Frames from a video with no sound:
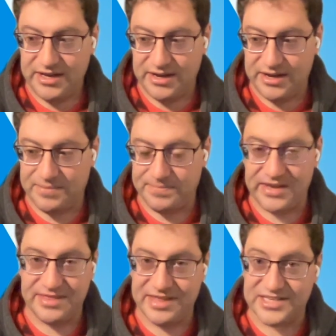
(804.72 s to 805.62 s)
um,
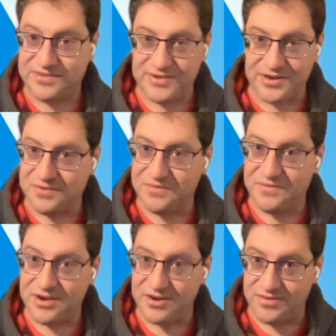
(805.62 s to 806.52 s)
in that sphere
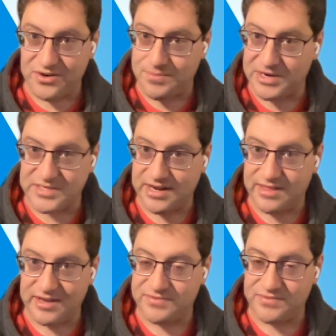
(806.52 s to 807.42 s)
very very much and i
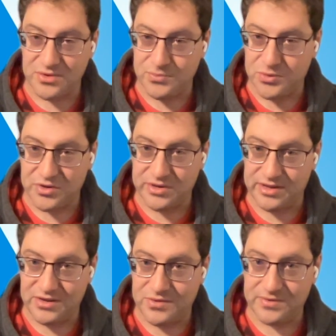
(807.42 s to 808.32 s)
think it's very important
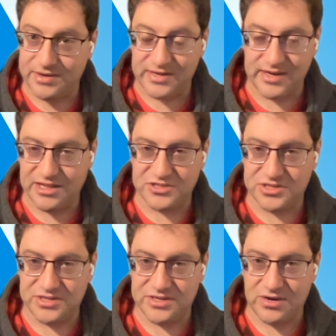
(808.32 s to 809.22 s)
that you acknowledge
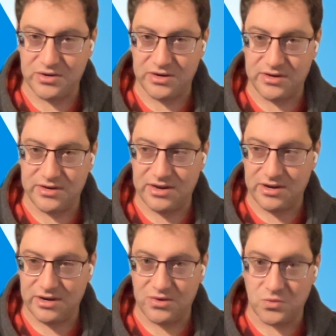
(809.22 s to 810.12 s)
it and
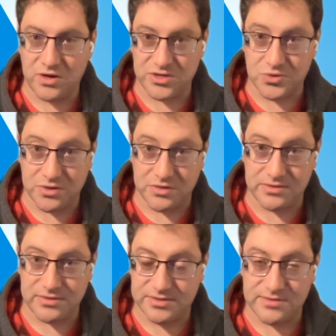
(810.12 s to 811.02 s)
and work toward
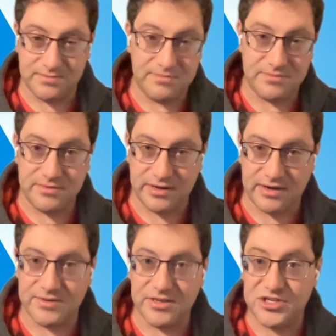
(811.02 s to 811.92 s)

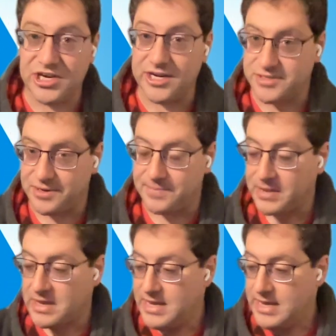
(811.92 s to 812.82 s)
uh, change there
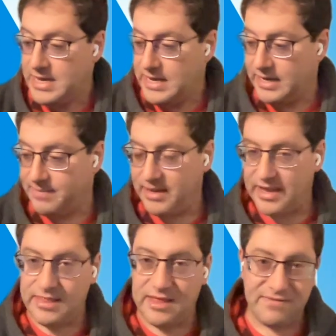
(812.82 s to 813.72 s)
um,
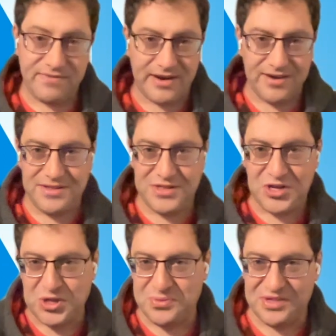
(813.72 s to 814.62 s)
and then finally the
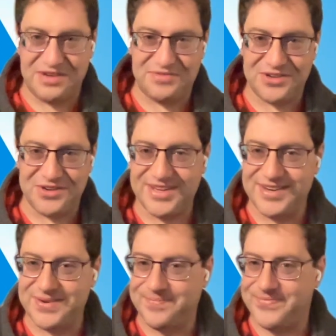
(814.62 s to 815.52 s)
global level or you
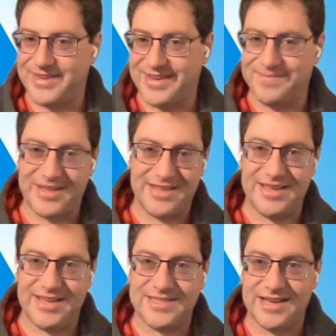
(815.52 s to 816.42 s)
know um,
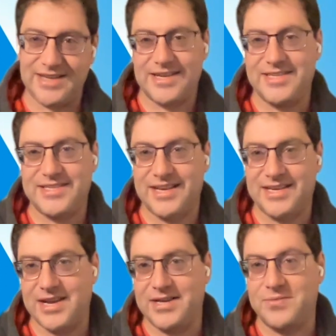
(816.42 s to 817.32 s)
as I, as I
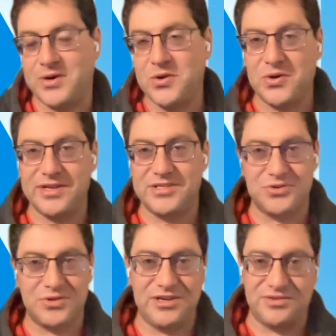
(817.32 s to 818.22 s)
as I record this
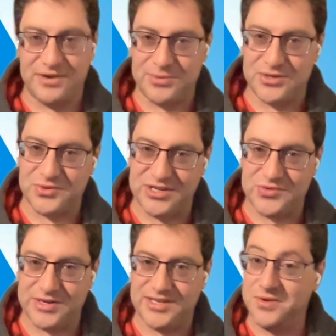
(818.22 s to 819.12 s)
early November
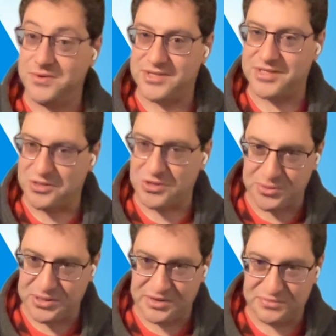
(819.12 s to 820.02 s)
2022 it's the
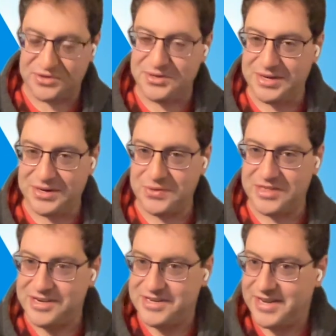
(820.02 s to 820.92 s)
global level you know
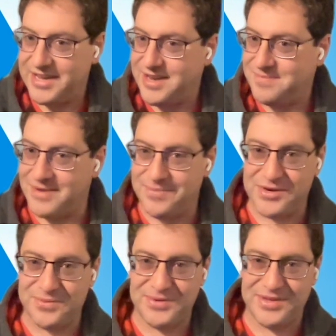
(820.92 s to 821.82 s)
within a decade maybe
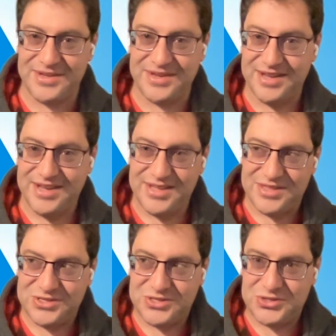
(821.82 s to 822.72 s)
it'll be
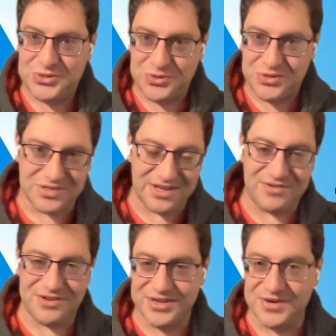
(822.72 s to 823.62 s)
the solar
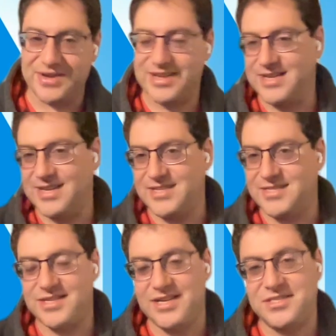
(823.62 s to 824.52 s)
level you know it,
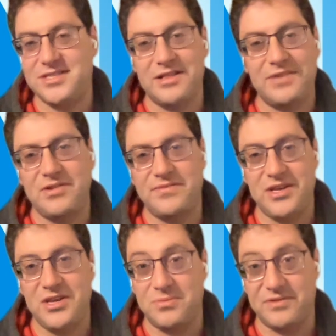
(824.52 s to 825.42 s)
it's it's the level of the
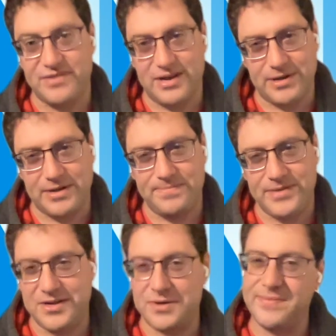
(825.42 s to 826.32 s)
human family
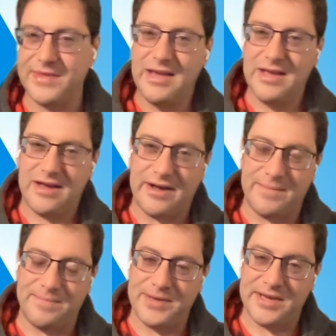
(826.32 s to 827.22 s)
you know
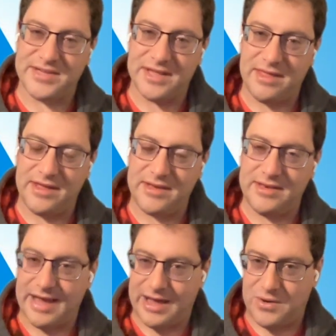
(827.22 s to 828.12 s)
um, because i think
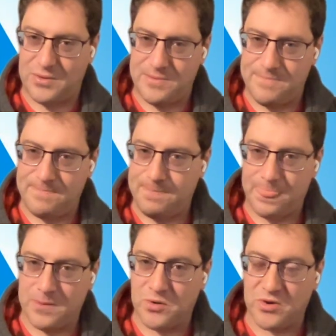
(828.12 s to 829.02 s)
now
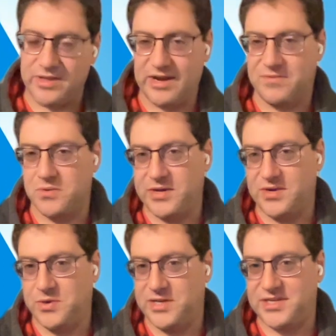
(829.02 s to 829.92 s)
more than ever we
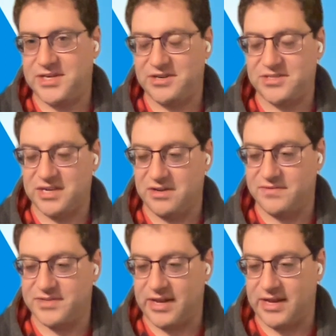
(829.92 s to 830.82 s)
we see
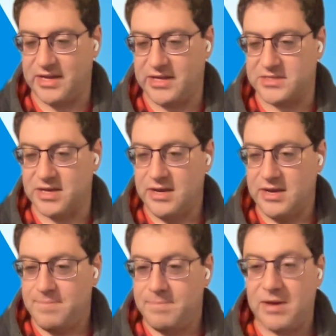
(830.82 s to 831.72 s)
ourselves as
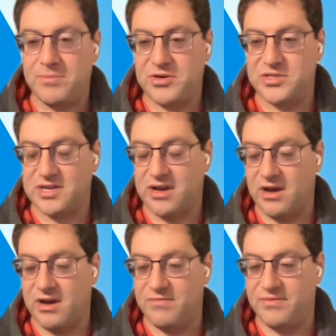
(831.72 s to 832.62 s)
members
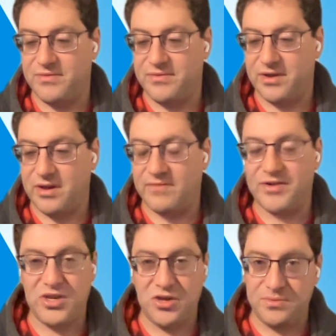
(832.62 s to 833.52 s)
of of a
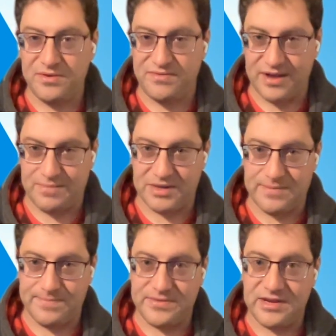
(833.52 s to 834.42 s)
human family
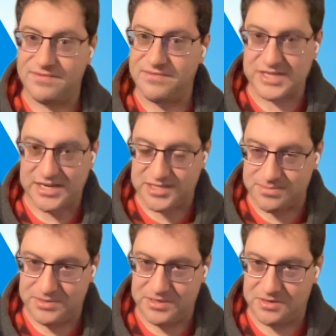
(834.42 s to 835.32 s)
none of us has to
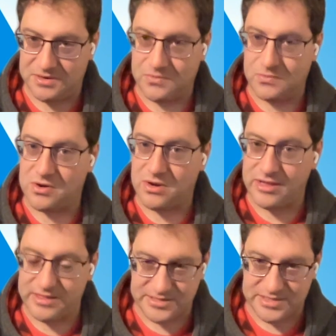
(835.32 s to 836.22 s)
be here we're all
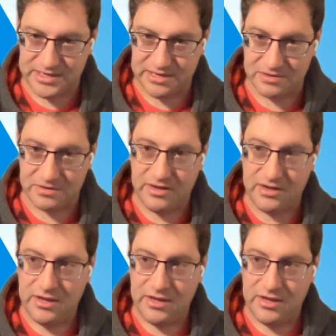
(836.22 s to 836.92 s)
in this together